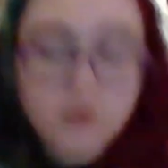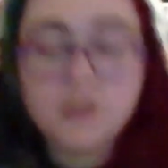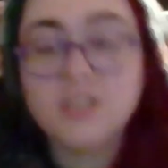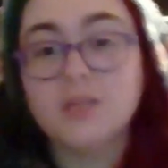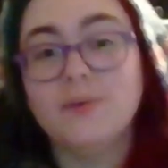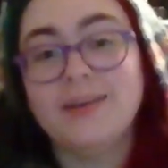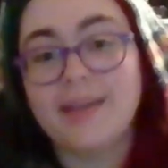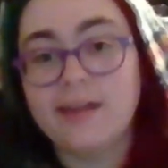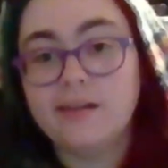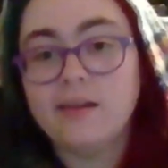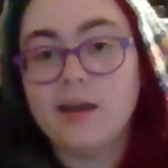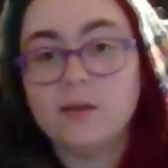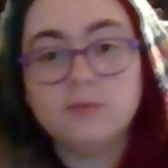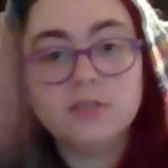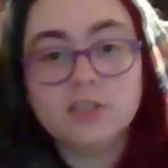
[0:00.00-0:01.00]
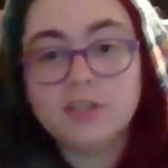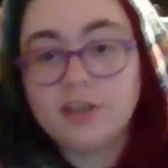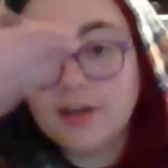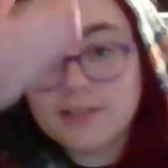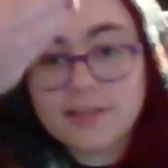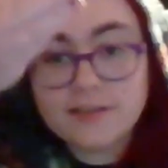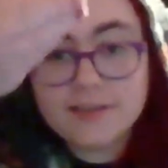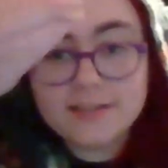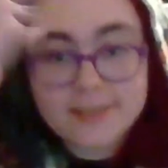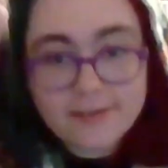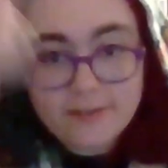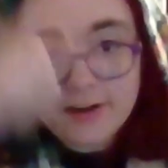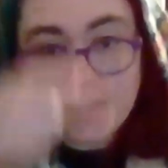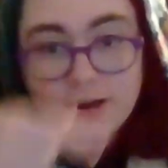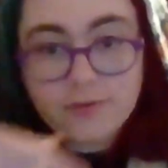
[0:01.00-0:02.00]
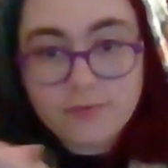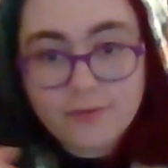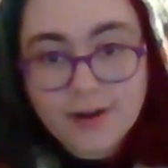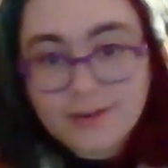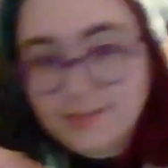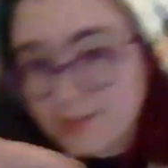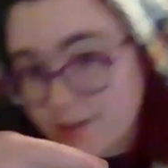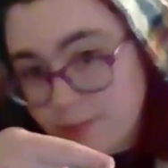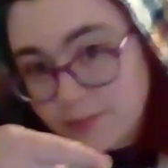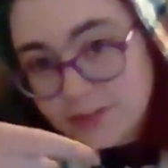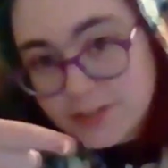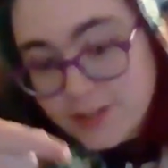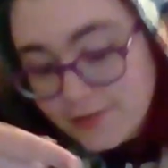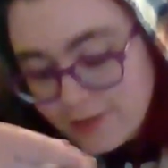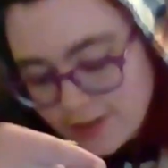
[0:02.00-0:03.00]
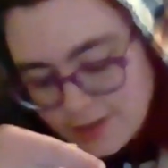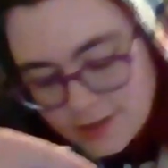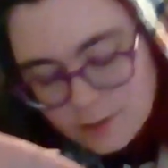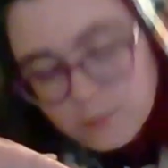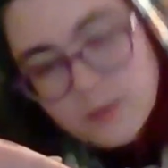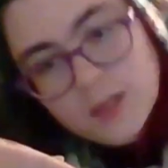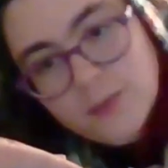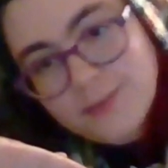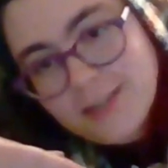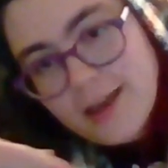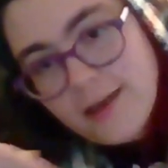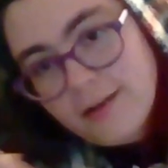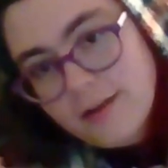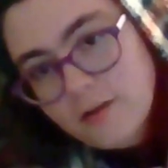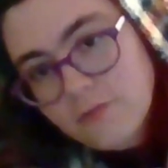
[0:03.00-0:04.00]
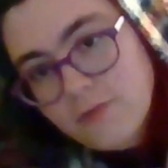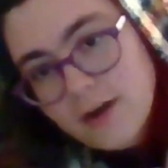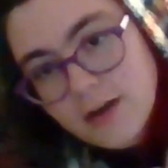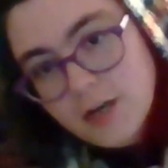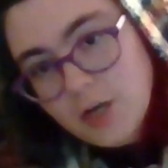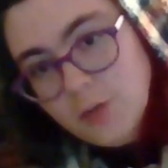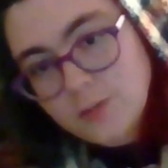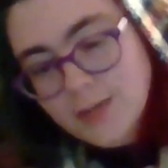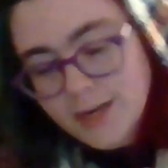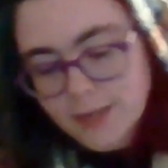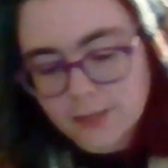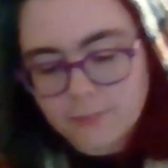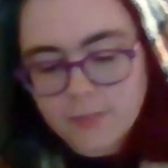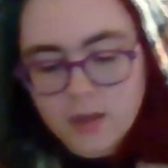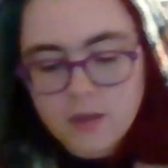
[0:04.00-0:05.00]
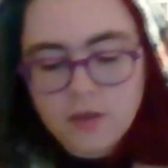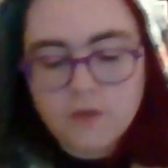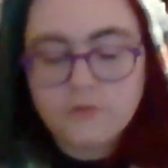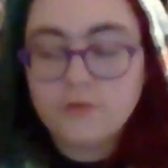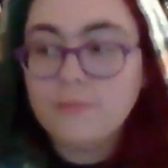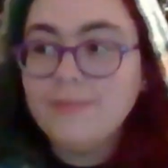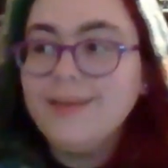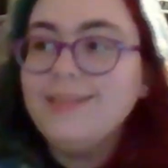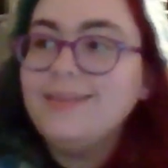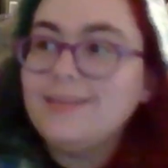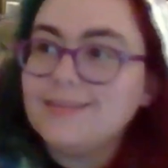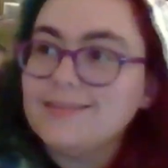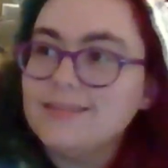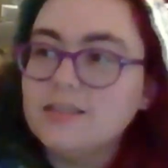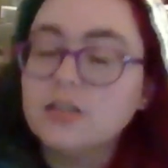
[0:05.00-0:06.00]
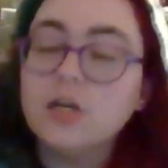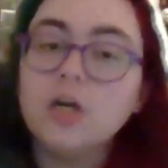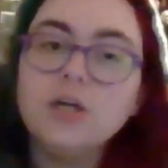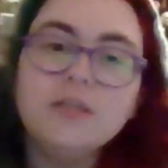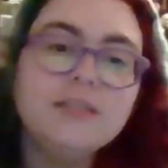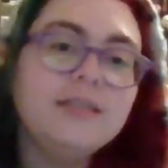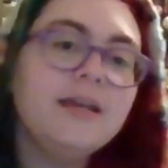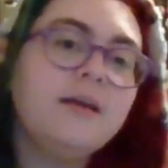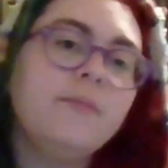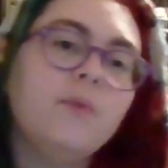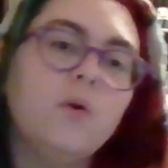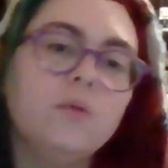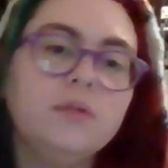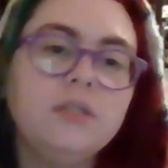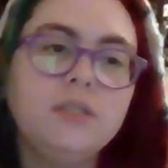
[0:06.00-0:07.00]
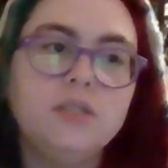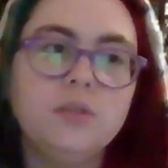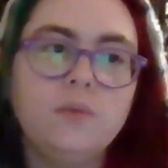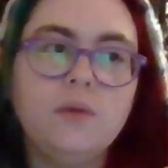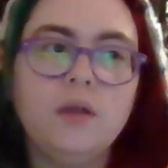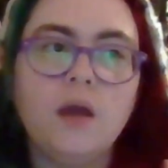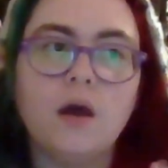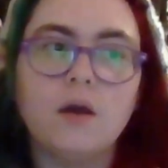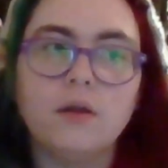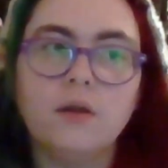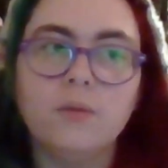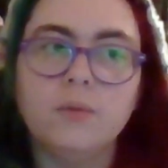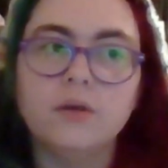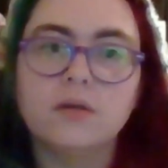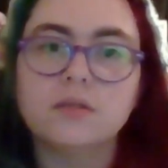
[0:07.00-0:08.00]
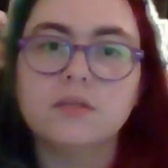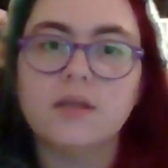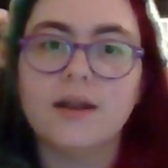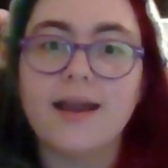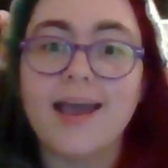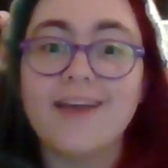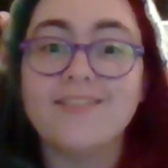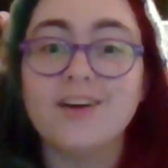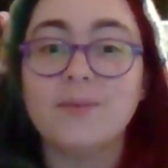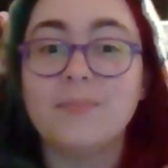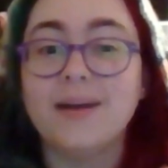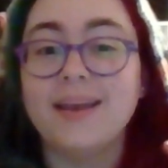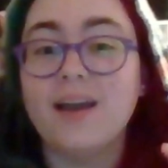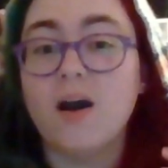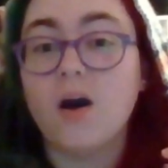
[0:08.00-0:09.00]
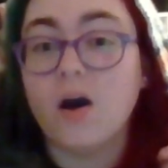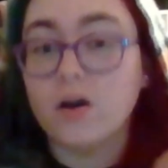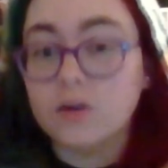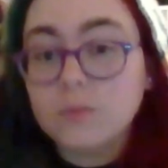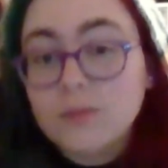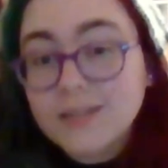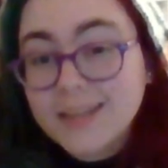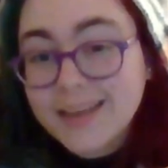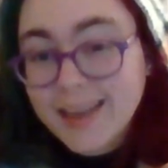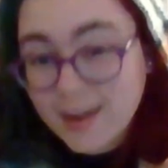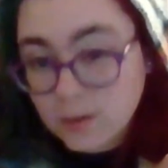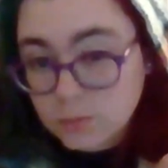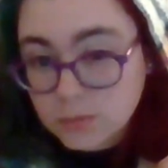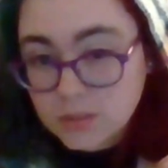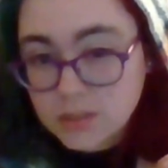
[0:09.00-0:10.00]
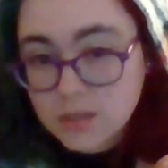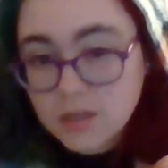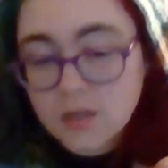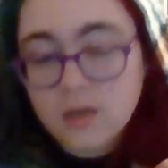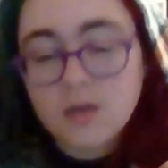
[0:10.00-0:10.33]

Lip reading: So again, I will just cross out the 7 and write number 7 down below 10 and write a new title from my list. Currently, I'm only doing audiobooks that I have on my Audible account.